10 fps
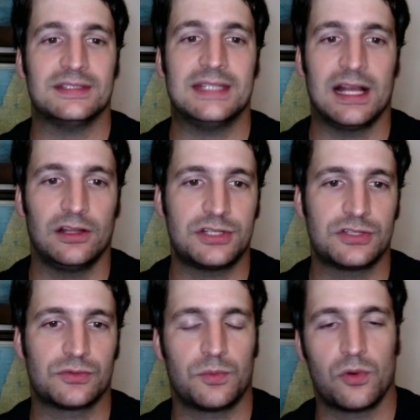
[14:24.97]

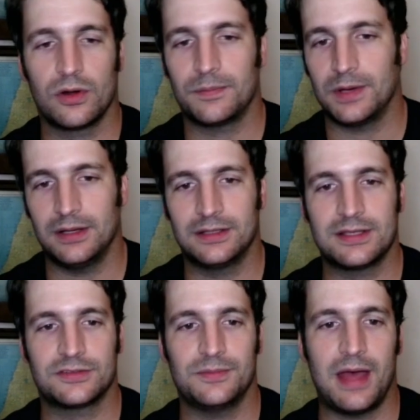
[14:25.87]
intelligence report, but it
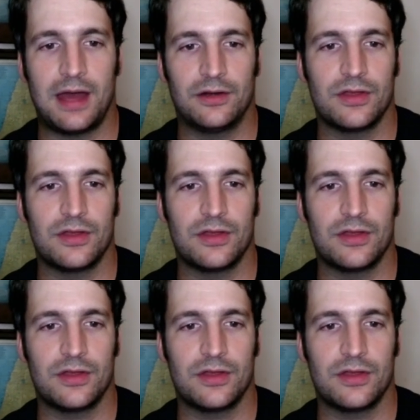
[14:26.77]
doesn't matter.